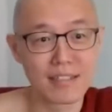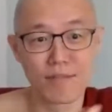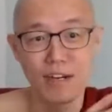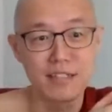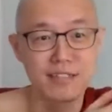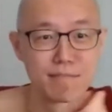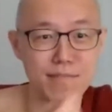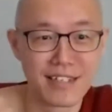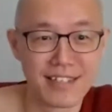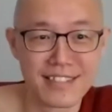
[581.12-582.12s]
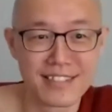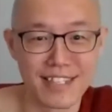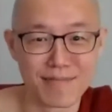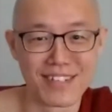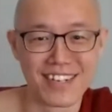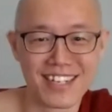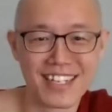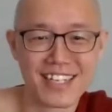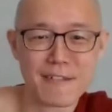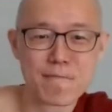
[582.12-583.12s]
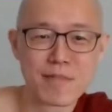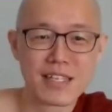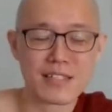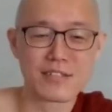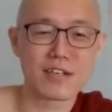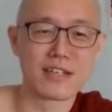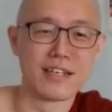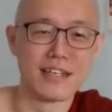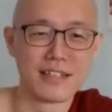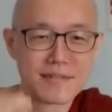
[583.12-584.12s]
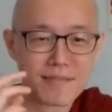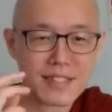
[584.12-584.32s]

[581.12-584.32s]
a very simple statement, right? It's not a